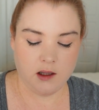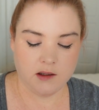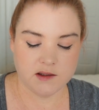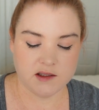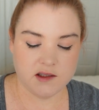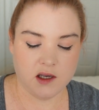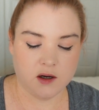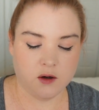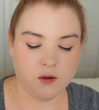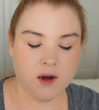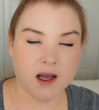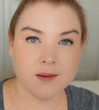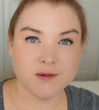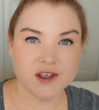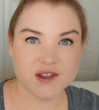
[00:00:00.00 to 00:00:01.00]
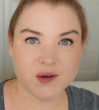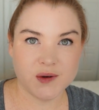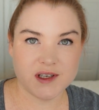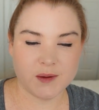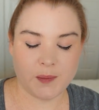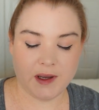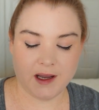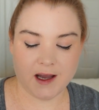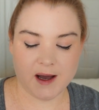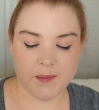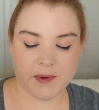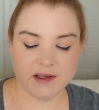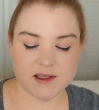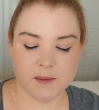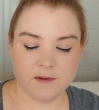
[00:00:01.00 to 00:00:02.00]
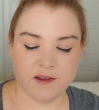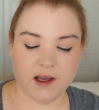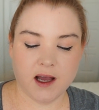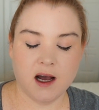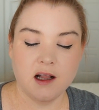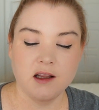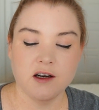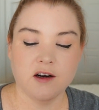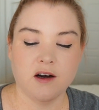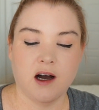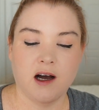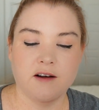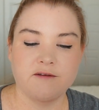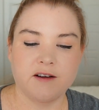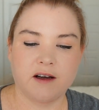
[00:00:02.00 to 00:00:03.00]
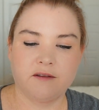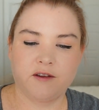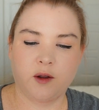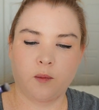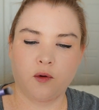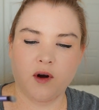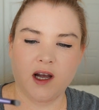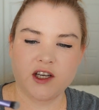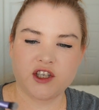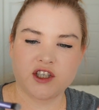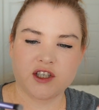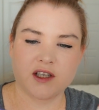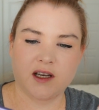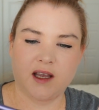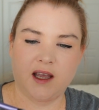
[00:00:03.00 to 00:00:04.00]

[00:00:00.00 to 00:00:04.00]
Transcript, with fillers: So I'm just going to pick up some of the color off of the brush